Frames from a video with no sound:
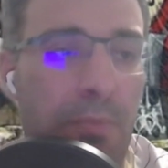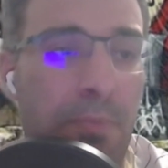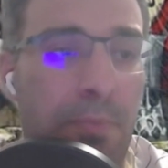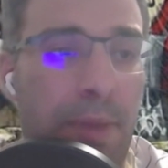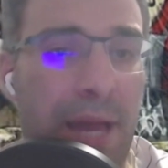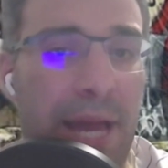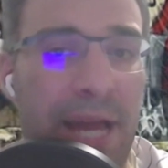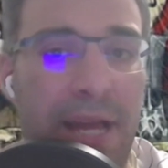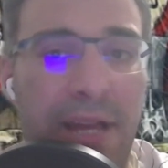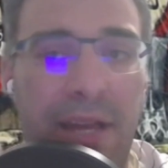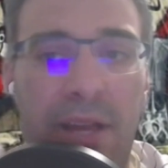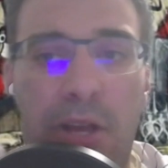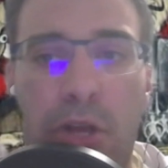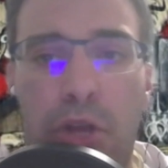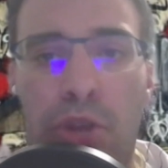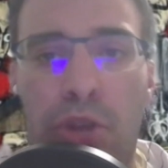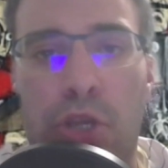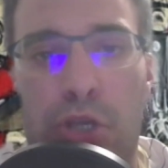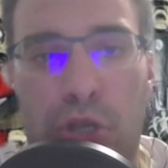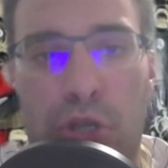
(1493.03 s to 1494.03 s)
back
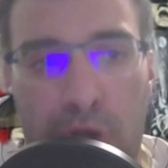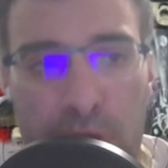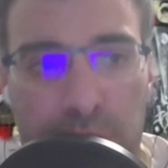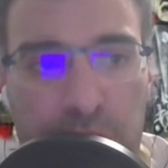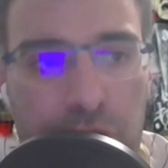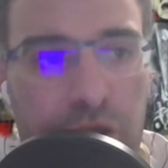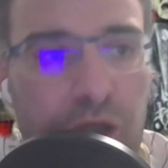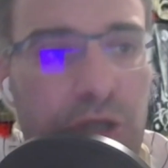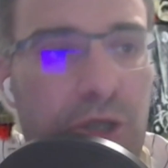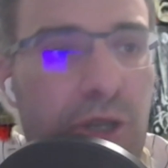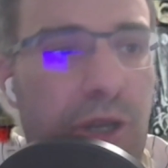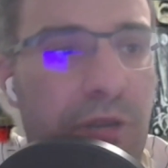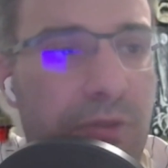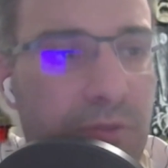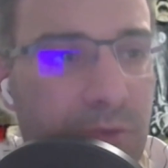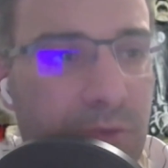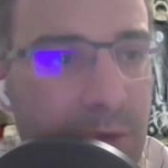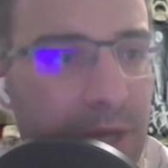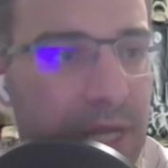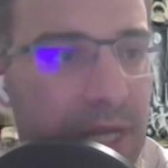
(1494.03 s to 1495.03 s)
the culture
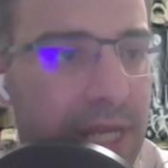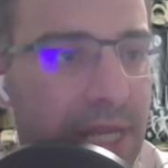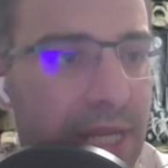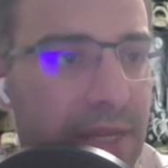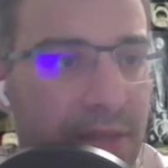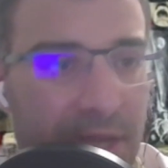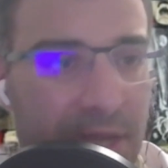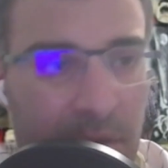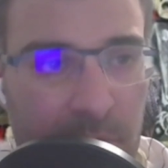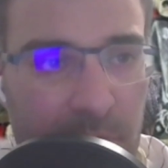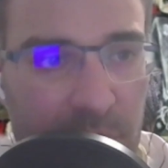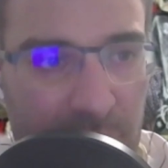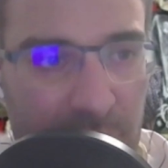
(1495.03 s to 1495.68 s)
of winning that we are